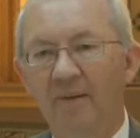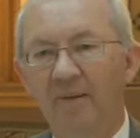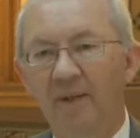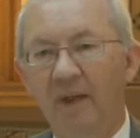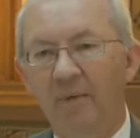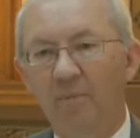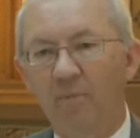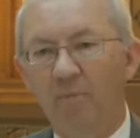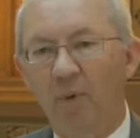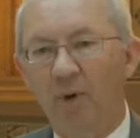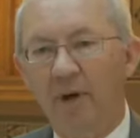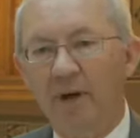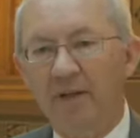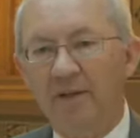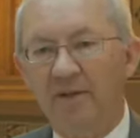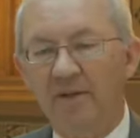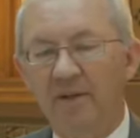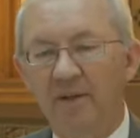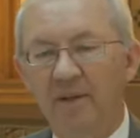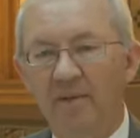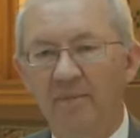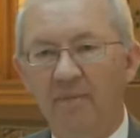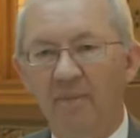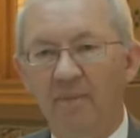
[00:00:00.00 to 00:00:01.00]
that
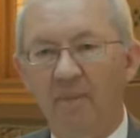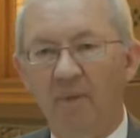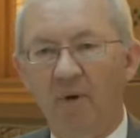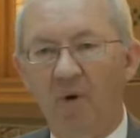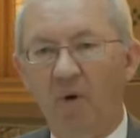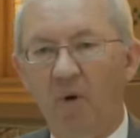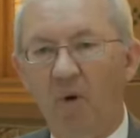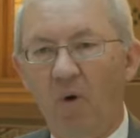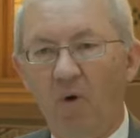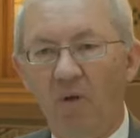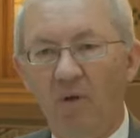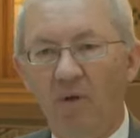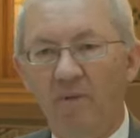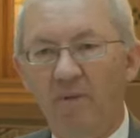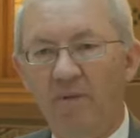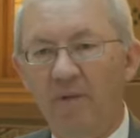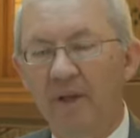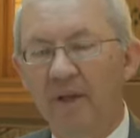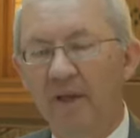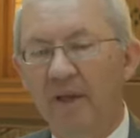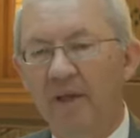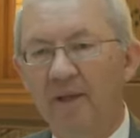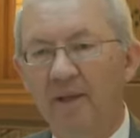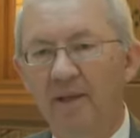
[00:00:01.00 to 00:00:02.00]
brings them all of
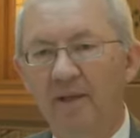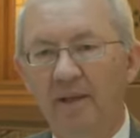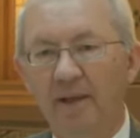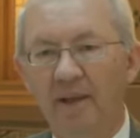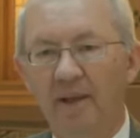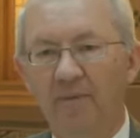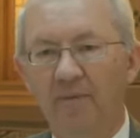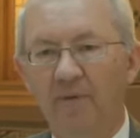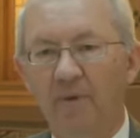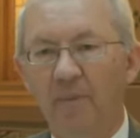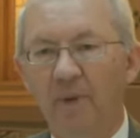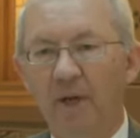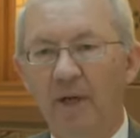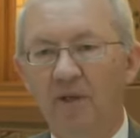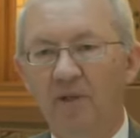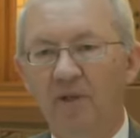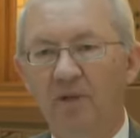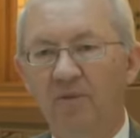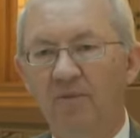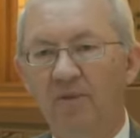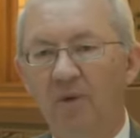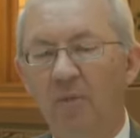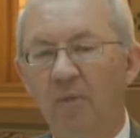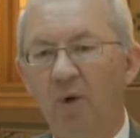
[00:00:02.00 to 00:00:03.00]
the
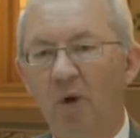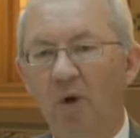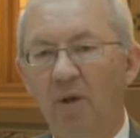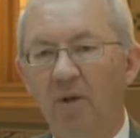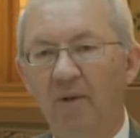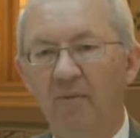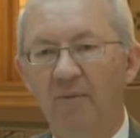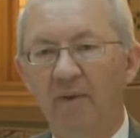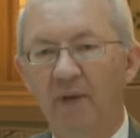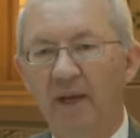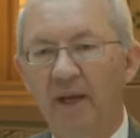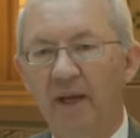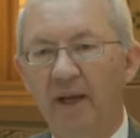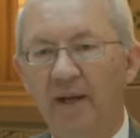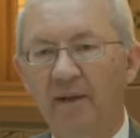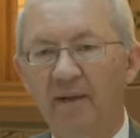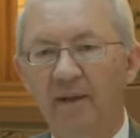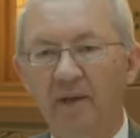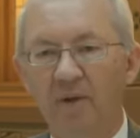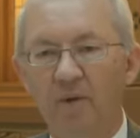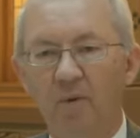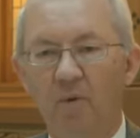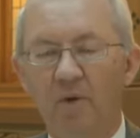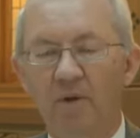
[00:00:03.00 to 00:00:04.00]
information from all of the
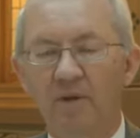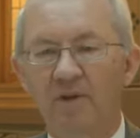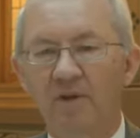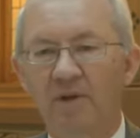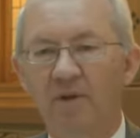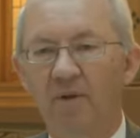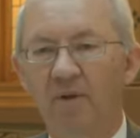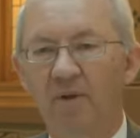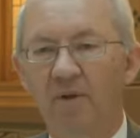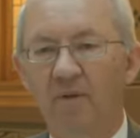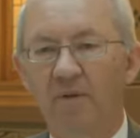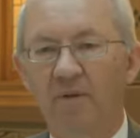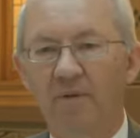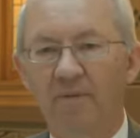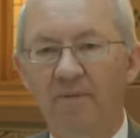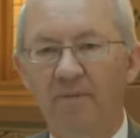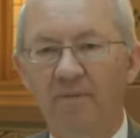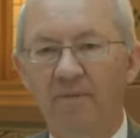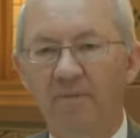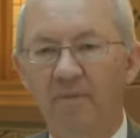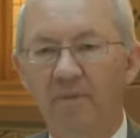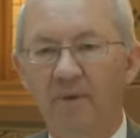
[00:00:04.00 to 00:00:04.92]
county courts and all of,